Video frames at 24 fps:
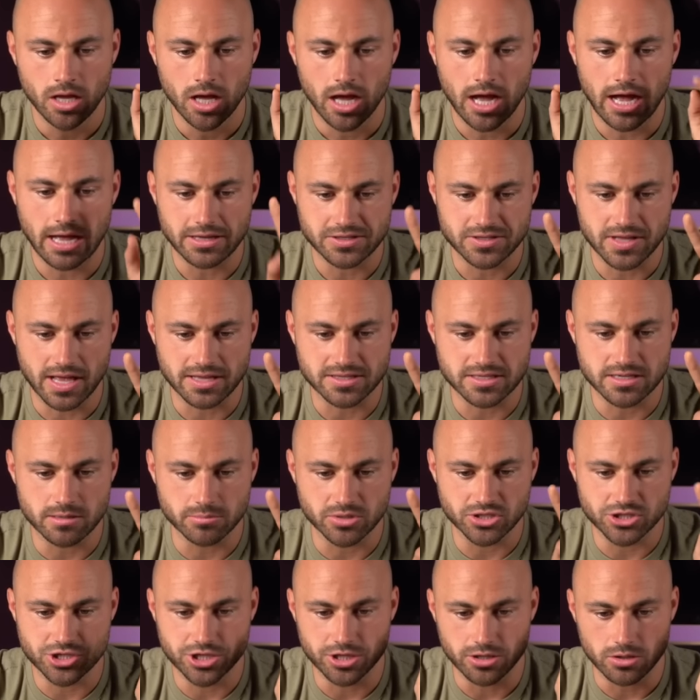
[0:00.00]
So that's
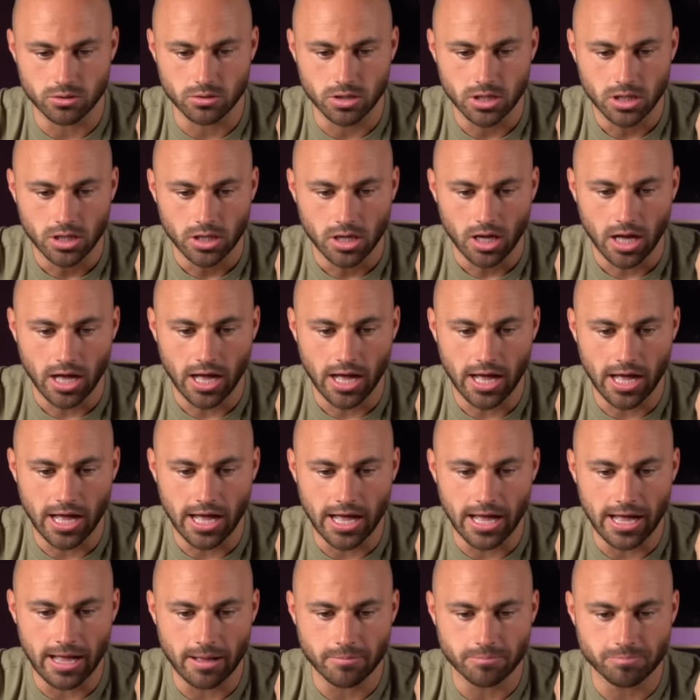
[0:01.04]
number two.
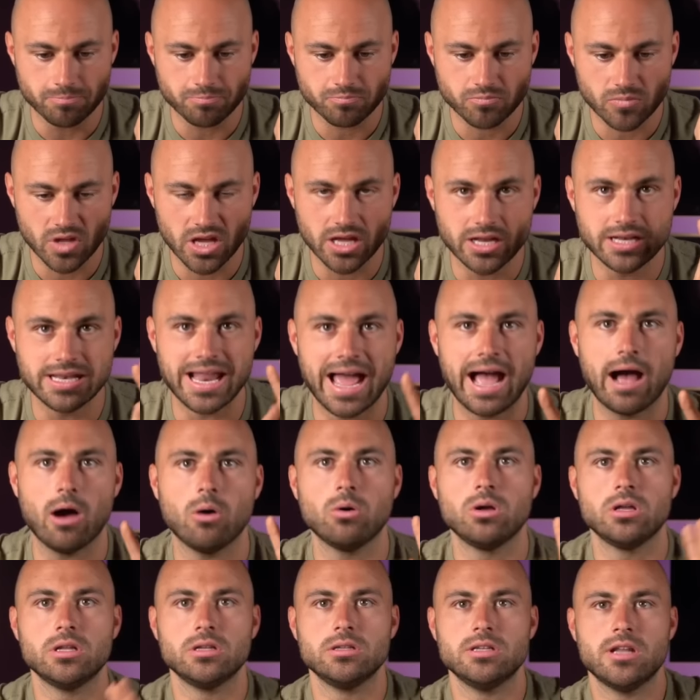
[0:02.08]
Now,
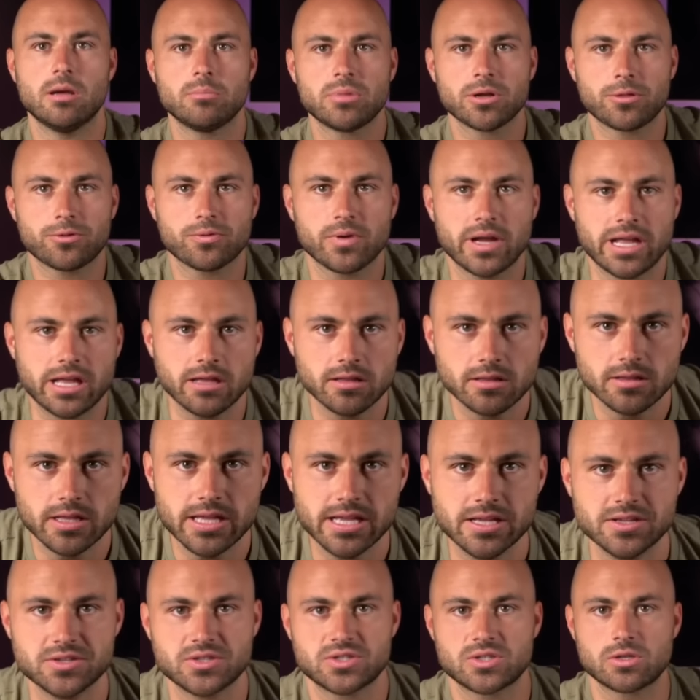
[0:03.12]
number three
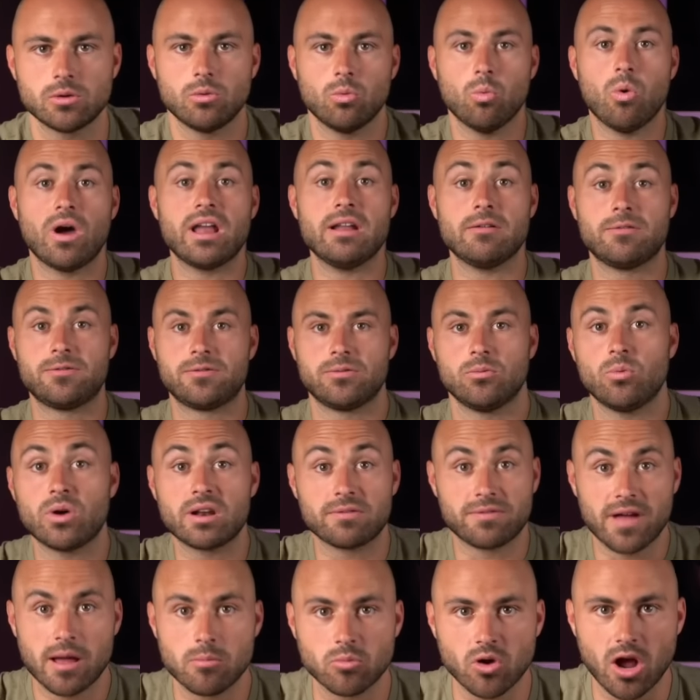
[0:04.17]
is, what
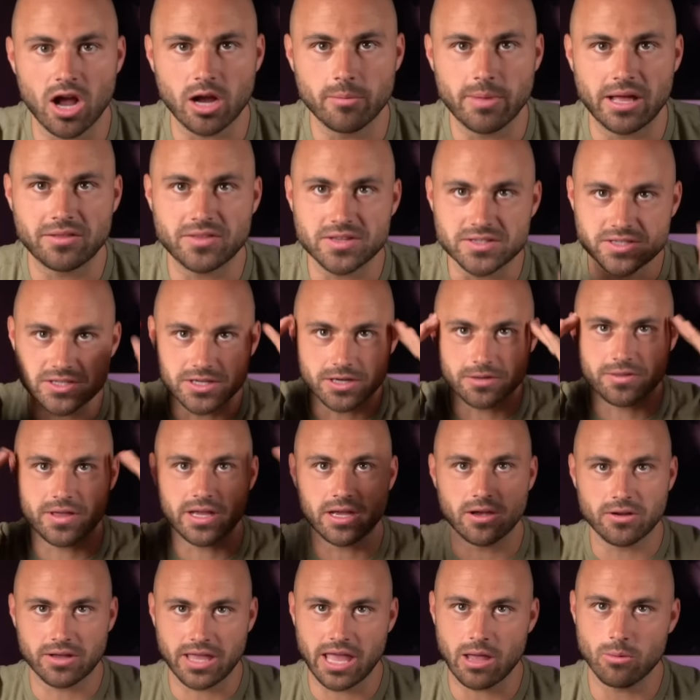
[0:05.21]
if I'm wrong about this and you're
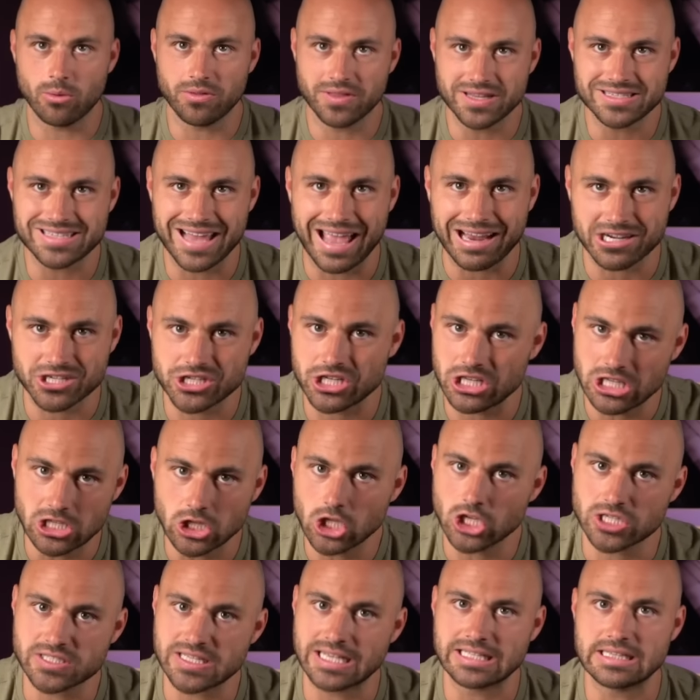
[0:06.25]
thinking, okay, well, this actually
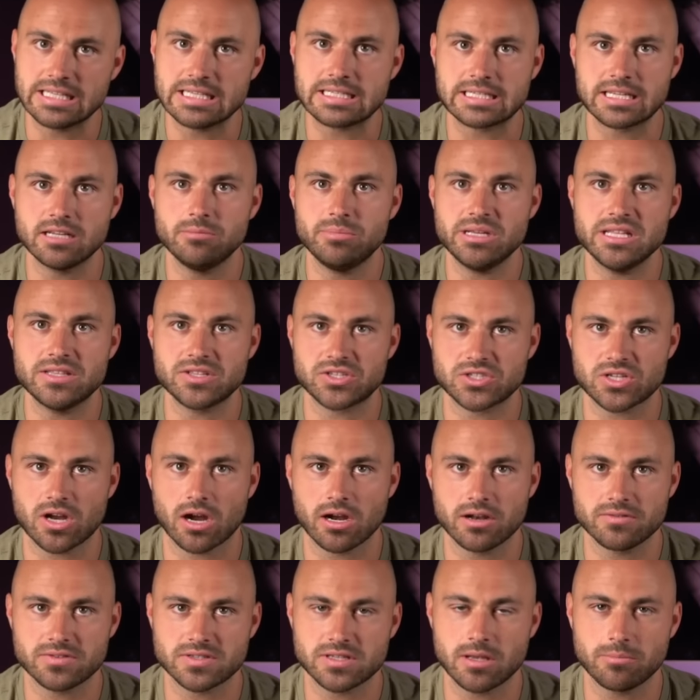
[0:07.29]
looks like this could be the
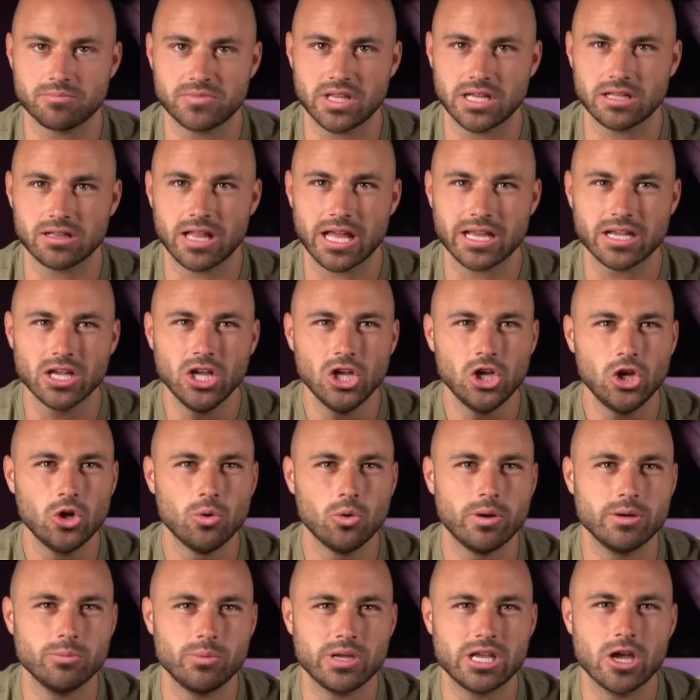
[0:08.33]
start of something. Like
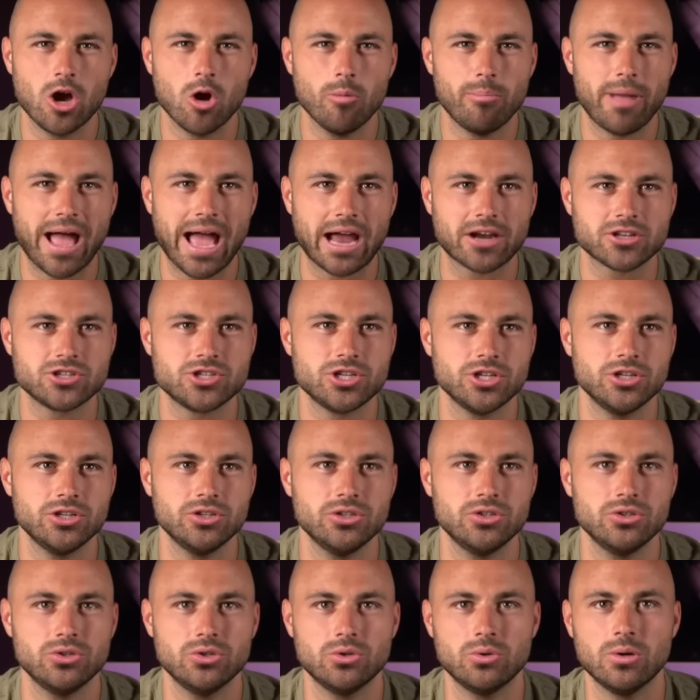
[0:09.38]
when we go back
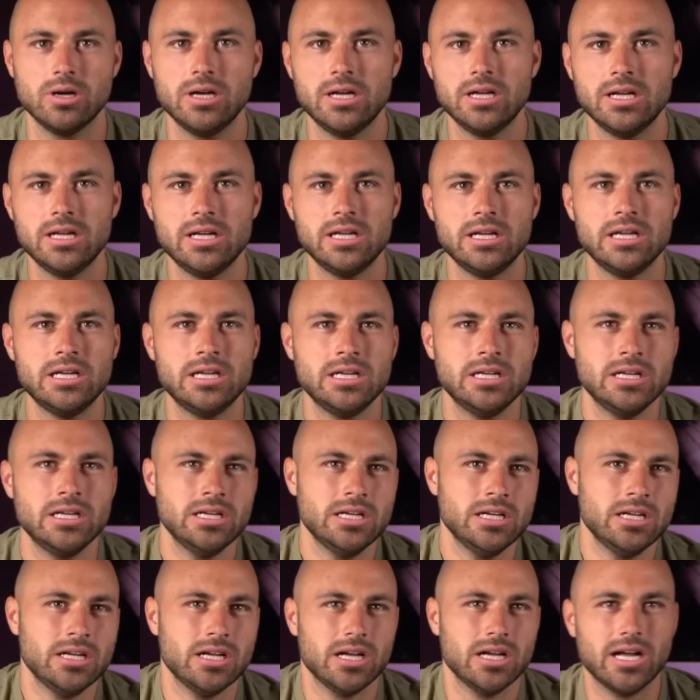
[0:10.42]
to,
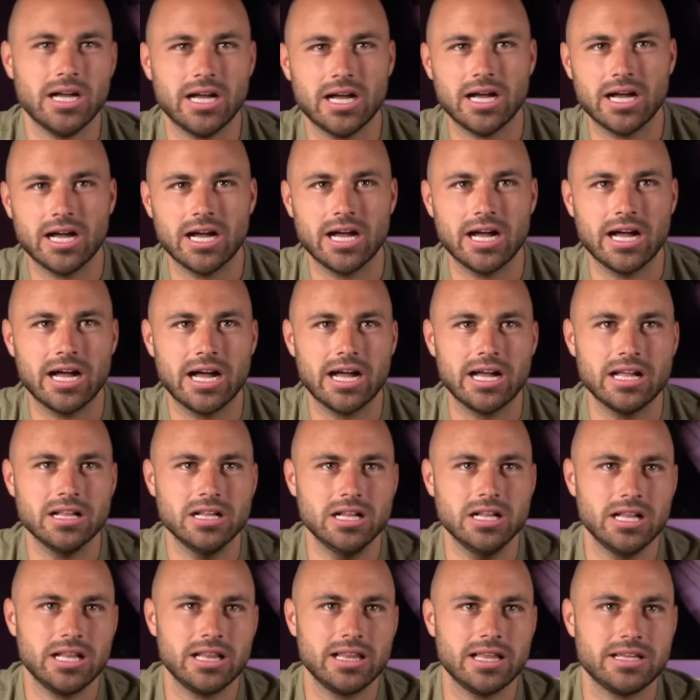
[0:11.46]

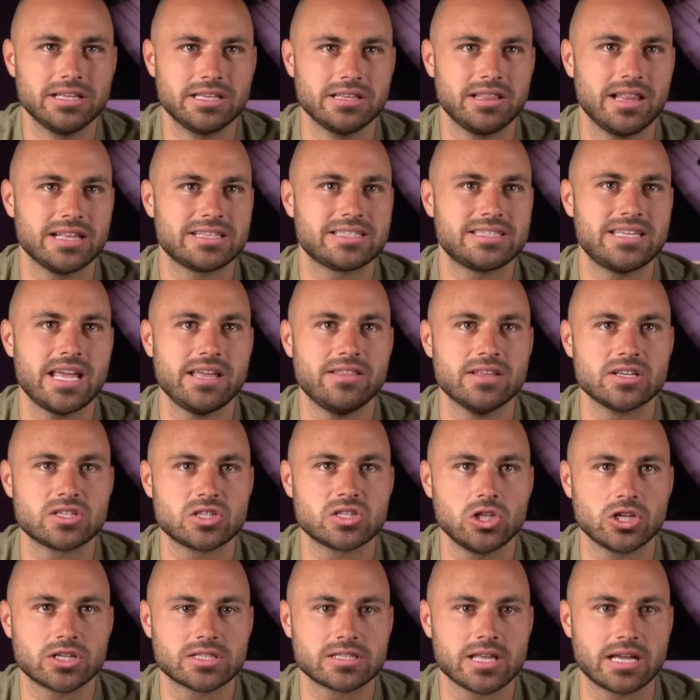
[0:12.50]
let's say this
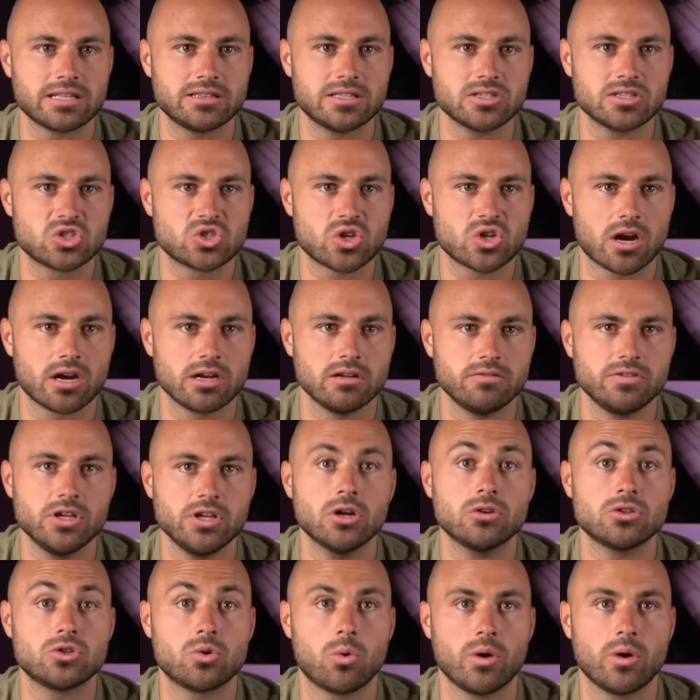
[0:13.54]
looks like the start of,
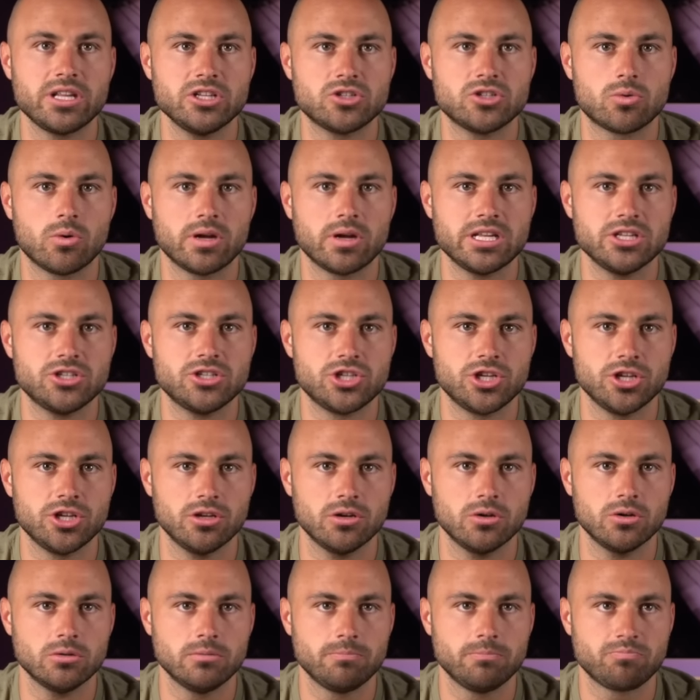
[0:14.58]

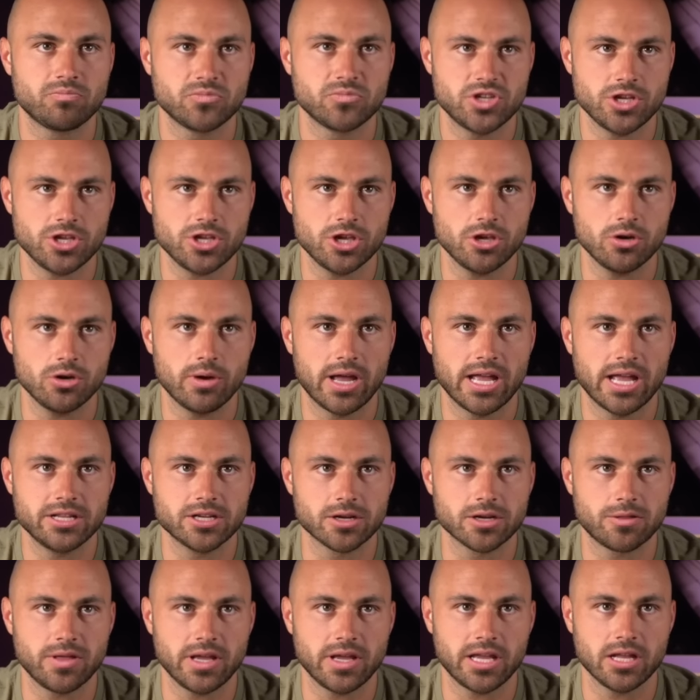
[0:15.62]
2022 to you, and you're
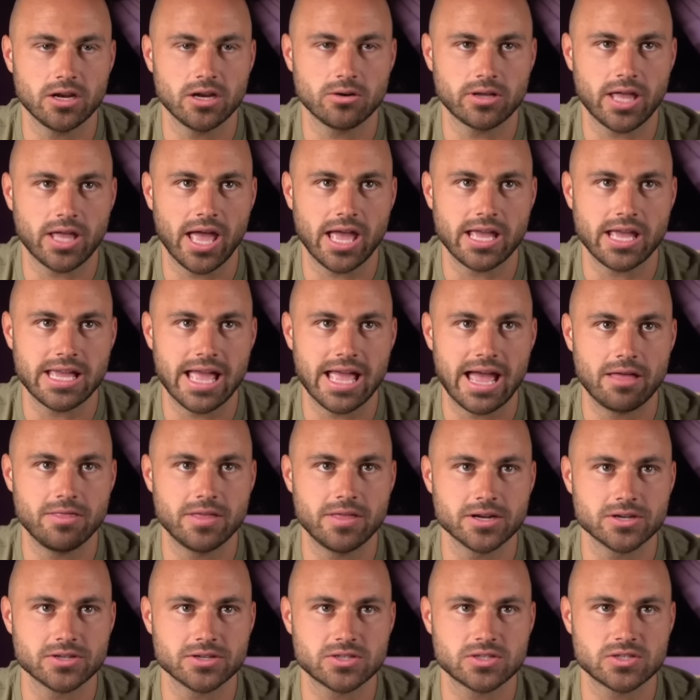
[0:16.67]
thinking, okay, yeah,
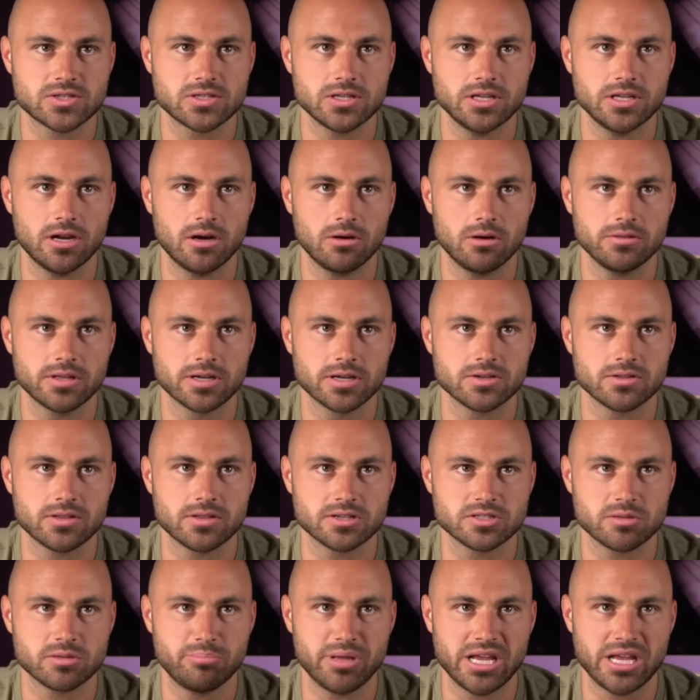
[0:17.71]
there's
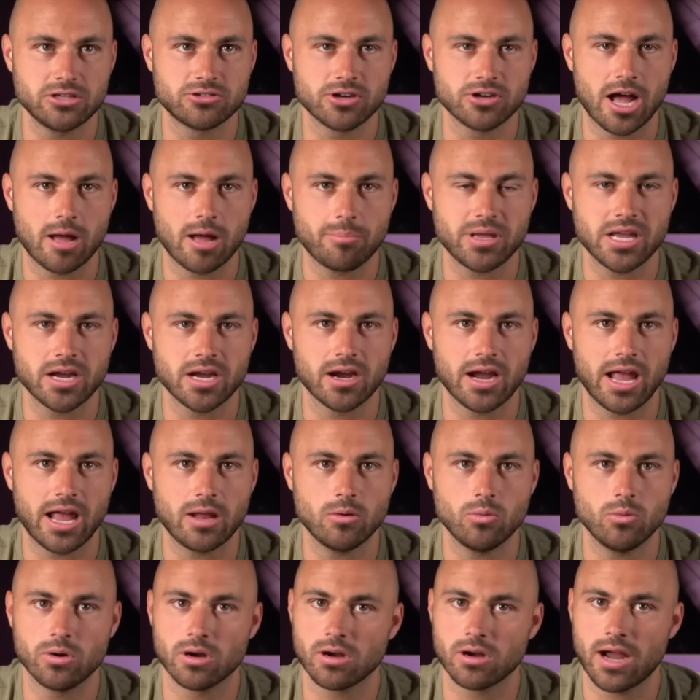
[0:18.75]
a big drop here
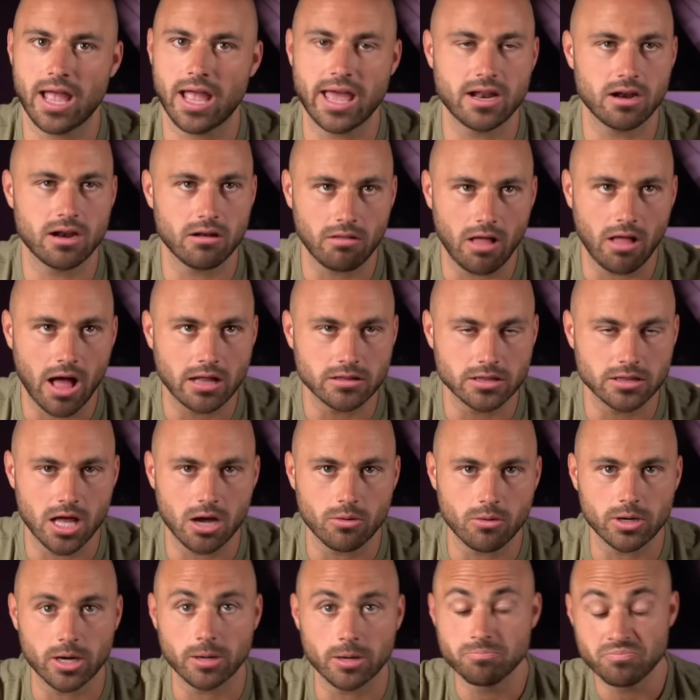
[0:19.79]
and we're headed a lot
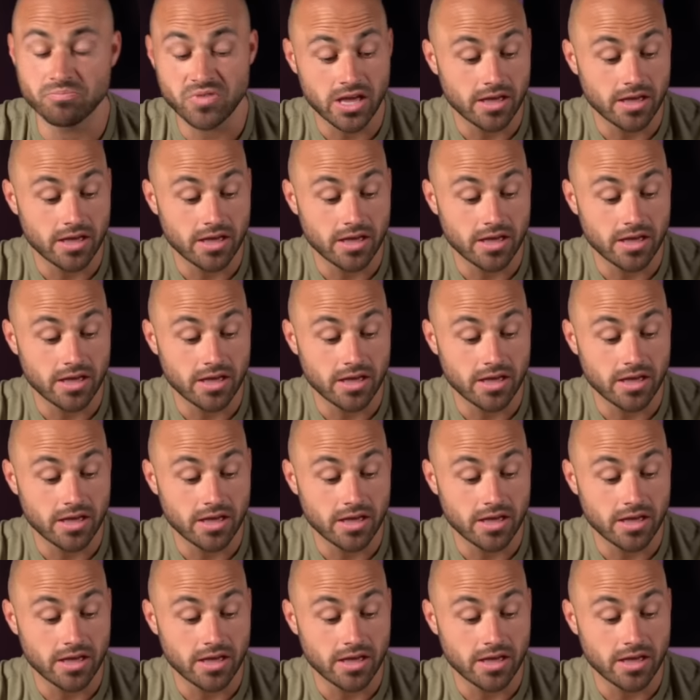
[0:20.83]
lower.